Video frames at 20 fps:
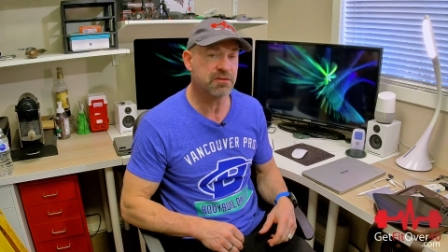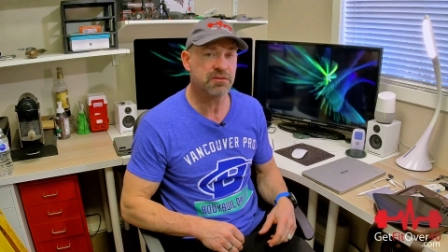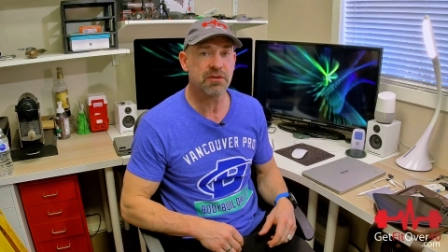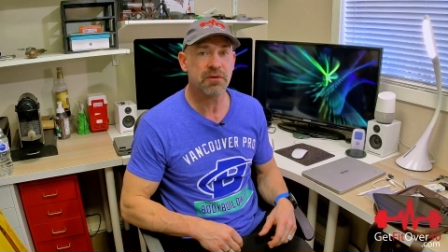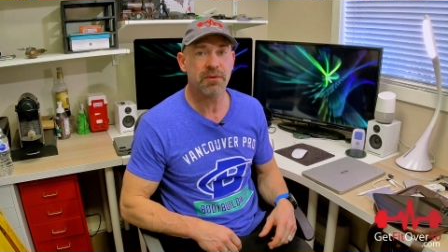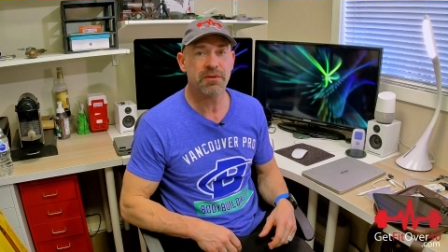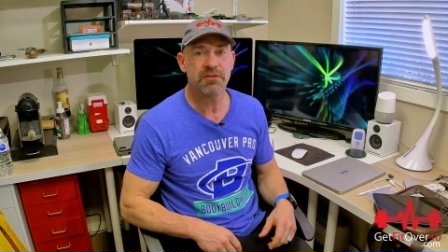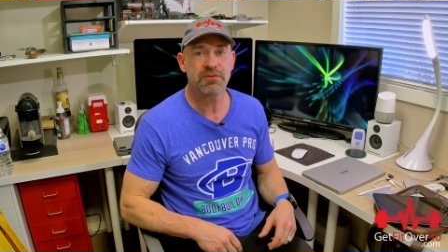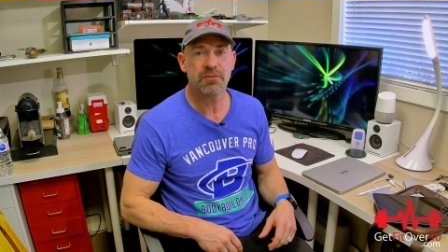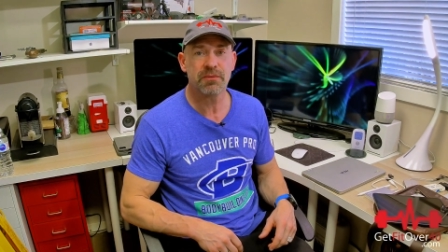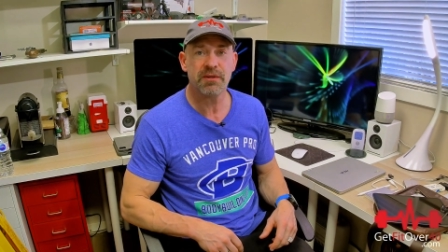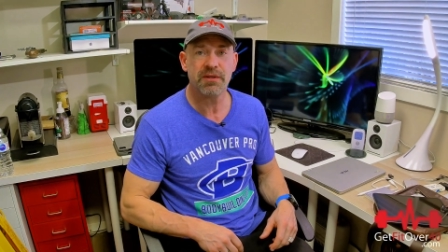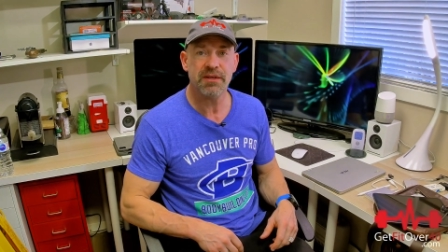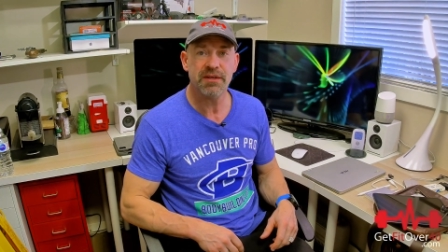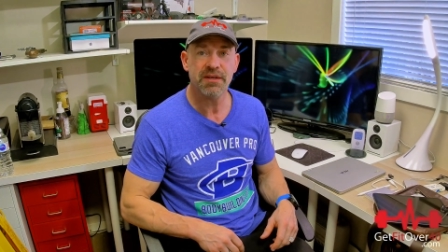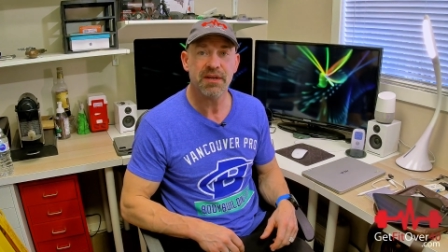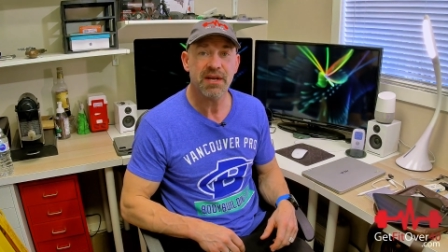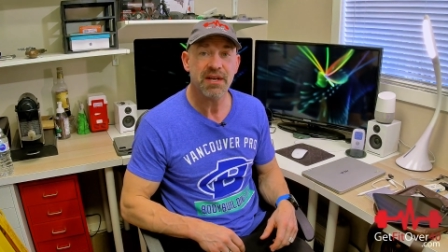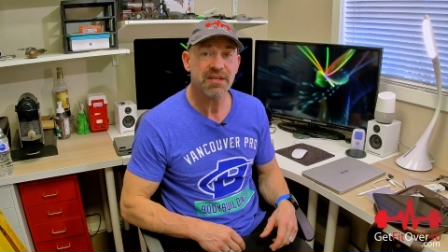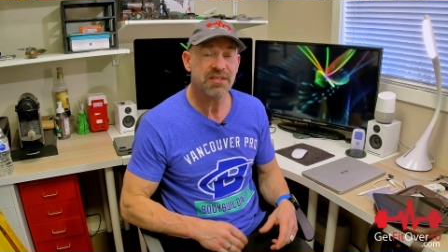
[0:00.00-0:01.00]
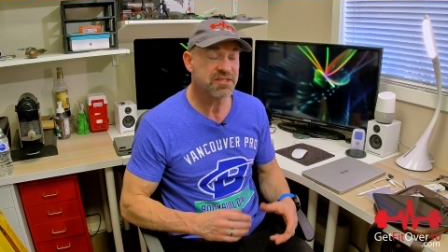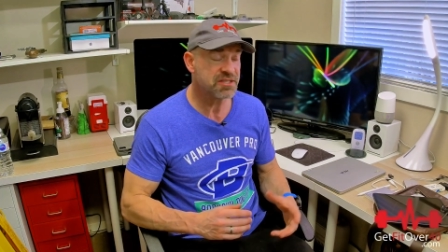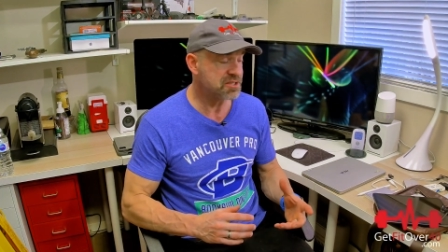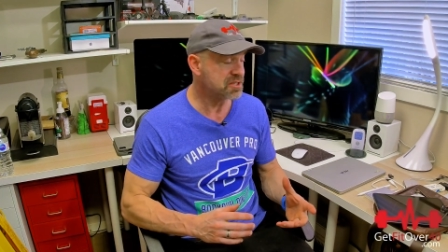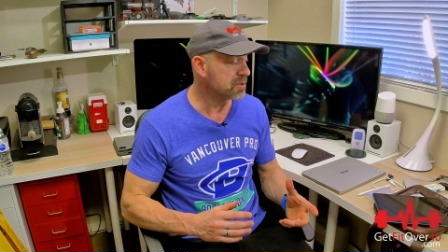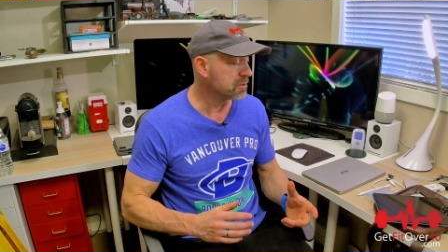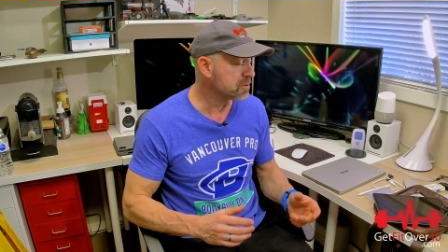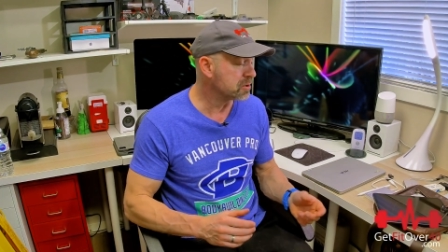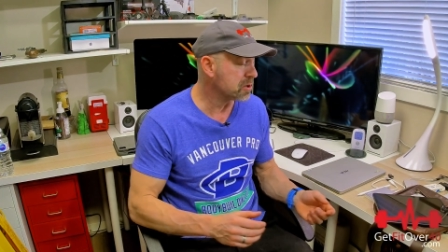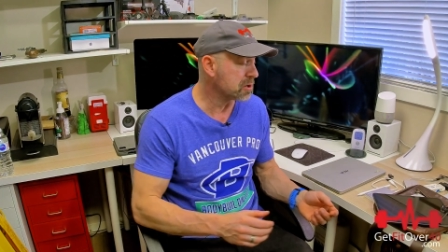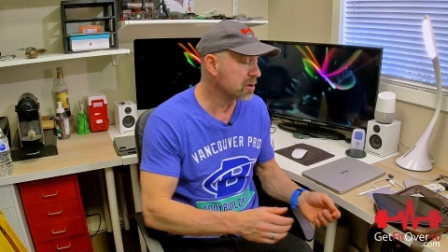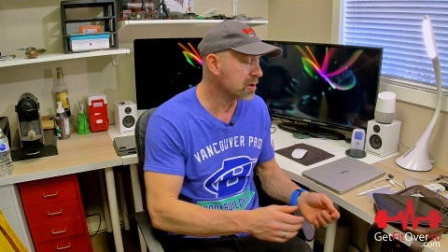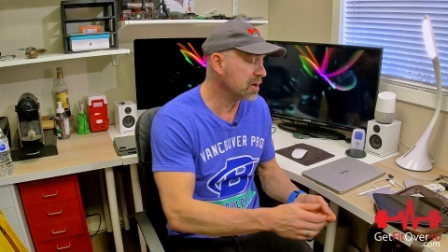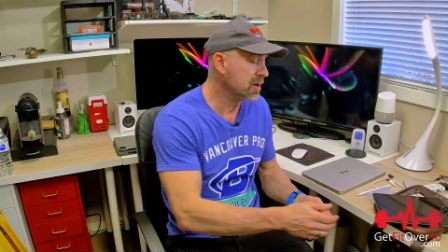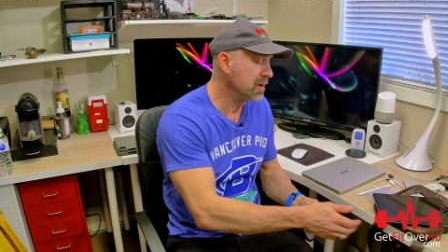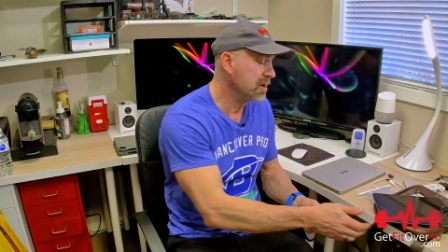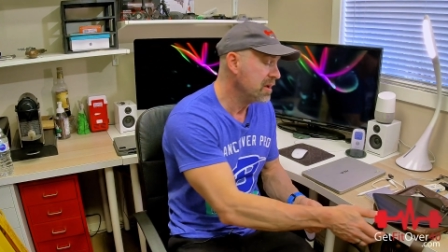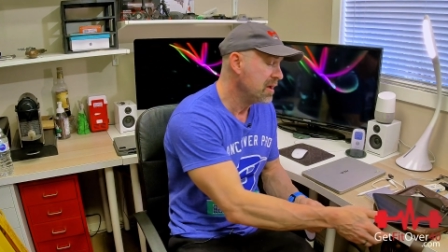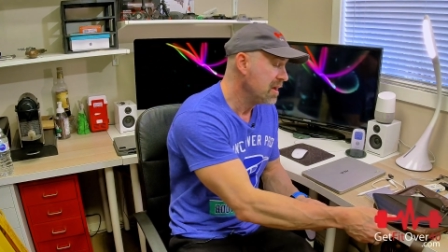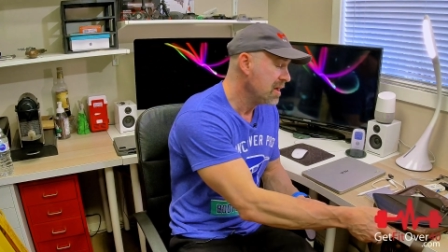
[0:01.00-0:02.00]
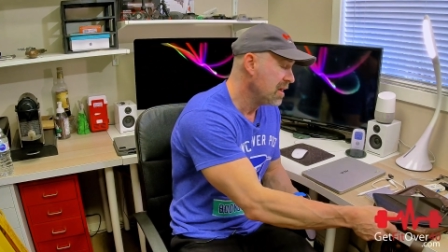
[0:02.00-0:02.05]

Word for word: So it's really still current.